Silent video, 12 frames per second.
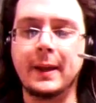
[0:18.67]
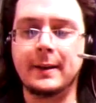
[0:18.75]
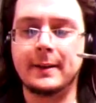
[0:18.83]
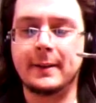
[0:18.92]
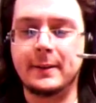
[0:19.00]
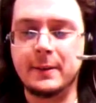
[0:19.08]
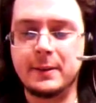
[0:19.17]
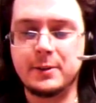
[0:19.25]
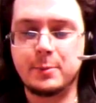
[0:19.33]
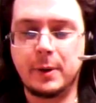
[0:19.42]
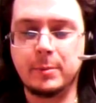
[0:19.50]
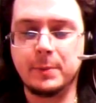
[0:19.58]
Uh,
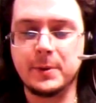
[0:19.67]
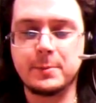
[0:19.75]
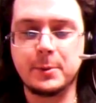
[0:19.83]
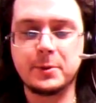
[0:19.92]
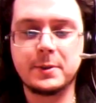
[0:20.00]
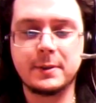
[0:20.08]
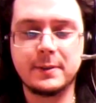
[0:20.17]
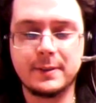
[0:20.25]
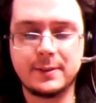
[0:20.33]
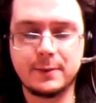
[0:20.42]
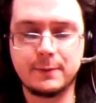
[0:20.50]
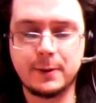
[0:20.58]
this problem is most
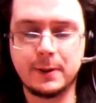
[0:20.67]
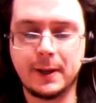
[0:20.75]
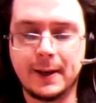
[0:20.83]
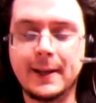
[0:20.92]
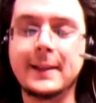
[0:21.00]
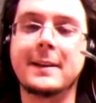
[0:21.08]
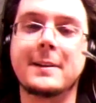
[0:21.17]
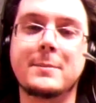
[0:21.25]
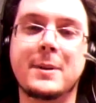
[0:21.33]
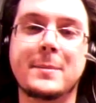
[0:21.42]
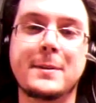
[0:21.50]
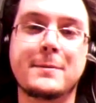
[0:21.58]
severely highlighted
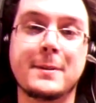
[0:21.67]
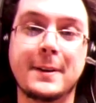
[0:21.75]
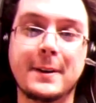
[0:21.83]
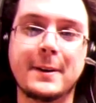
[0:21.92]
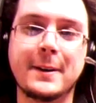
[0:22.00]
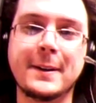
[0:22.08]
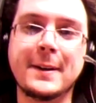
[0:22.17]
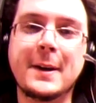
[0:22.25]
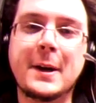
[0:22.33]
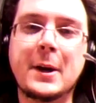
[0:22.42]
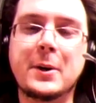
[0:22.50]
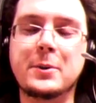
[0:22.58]
by my friend Gary,
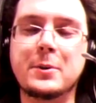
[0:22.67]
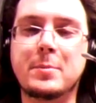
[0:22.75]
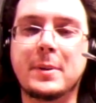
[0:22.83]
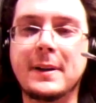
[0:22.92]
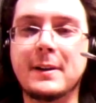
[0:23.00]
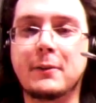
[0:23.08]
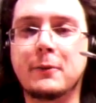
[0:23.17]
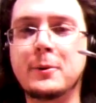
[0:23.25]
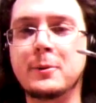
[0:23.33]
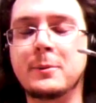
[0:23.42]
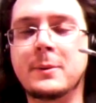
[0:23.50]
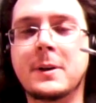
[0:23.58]
who played
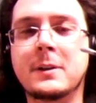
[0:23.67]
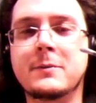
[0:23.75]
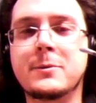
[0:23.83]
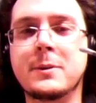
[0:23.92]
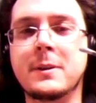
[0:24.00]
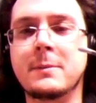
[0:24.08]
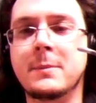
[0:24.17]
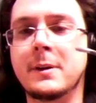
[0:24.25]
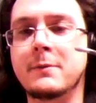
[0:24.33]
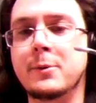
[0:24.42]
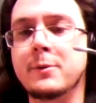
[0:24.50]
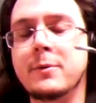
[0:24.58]
through Call of Duty
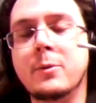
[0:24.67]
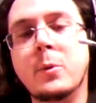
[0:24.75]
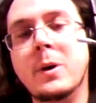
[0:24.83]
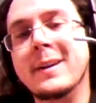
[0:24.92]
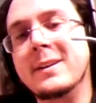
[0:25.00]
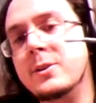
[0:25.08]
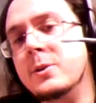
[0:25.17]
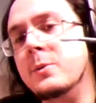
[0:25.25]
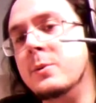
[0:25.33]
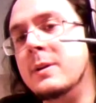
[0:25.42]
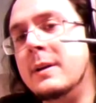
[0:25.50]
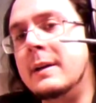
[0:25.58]
Modern Warfare one and
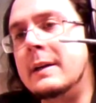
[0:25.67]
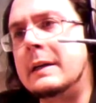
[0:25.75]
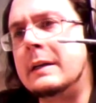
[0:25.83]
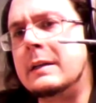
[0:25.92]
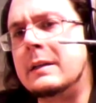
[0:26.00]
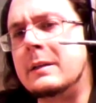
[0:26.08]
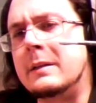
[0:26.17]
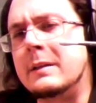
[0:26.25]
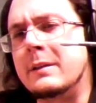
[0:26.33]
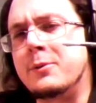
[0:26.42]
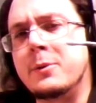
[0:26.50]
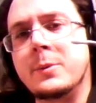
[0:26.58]
two
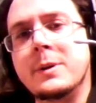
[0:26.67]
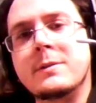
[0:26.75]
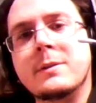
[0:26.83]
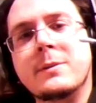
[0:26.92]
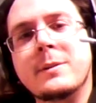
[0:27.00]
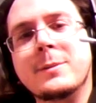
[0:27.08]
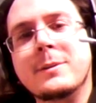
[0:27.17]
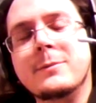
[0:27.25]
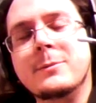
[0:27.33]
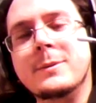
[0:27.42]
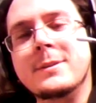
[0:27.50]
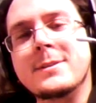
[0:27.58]
uh, three weeks ago, I believe
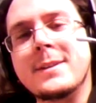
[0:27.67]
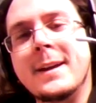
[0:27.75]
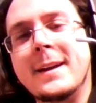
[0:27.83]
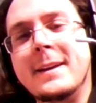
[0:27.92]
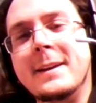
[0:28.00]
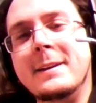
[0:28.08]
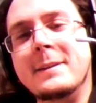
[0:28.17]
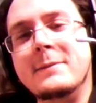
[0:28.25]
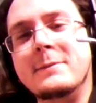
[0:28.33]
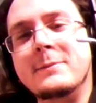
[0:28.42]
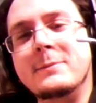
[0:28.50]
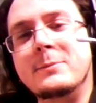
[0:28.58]
it was, and
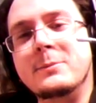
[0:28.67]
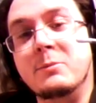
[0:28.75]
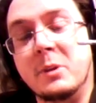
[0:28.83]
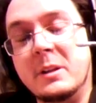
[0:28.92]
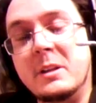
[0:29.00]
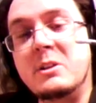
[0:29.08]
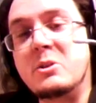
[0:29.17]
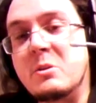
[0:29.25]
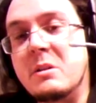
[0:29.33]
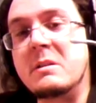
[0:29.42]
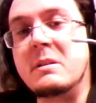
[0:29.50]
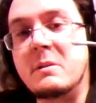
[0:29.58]
he really
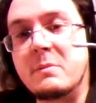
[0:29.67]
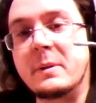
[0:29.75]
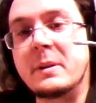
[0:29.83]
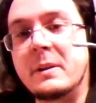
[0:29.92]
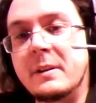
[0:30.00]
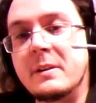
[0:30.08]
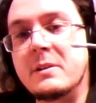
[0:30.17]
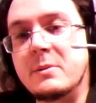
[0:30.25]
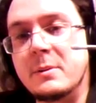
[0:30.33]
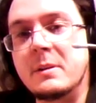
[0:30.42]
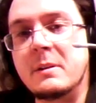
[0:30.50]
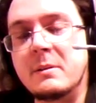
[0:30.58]
enjoyed it, and he really got
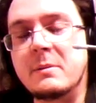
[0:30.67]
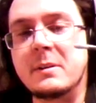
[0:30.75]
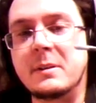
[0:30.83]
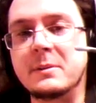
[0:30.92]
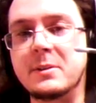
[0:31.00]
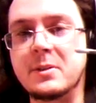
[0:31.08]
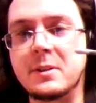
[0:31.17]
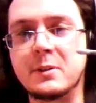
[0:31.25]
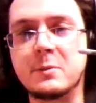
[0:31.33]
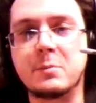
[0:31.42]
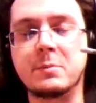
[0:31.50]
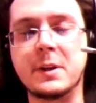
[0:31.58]
into it, you know, and I'll
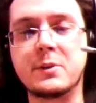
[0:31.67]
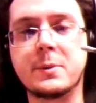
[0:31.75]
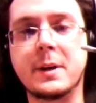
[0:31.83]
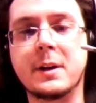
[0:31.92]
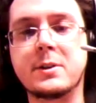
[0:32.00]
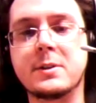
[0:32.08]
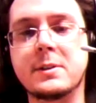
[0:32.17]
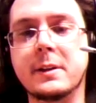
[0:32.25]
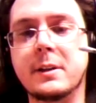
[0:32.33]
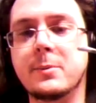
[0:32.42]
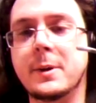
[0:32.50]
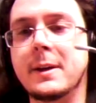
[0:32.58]
discuss his reactions
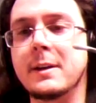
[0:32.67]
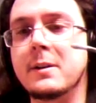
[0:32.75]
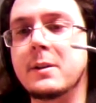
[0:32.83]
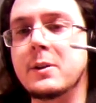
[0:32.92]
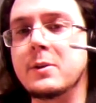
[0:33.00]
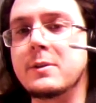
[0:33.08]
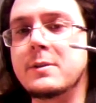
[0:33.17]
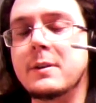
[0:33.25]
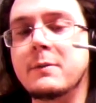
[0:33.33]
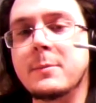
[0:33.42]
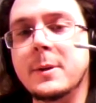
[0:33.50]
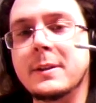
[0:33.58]
later when I get into the good
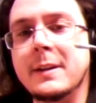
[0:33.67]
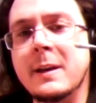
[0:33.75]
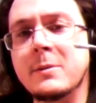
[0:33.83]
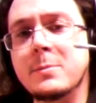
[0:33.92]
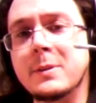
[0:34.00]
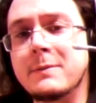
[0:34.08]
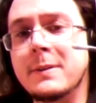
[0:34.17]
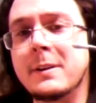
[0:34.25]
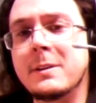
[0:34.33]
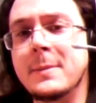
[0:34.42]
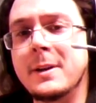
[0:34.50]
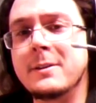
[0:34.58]
stuff about the games, but the
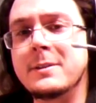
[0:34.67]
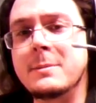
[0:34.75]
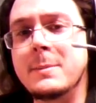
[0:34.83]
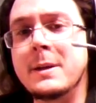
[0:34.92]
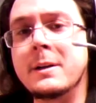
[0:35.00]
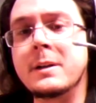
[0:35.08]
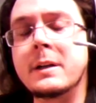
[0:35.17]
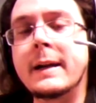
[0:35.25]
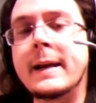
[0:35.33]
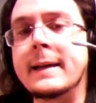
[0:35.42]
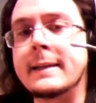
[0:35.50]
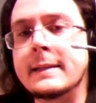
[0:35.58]
fact of the matter is he beat it in a
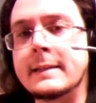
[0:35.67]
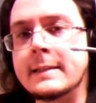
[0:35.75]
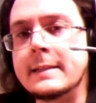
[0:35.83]
night.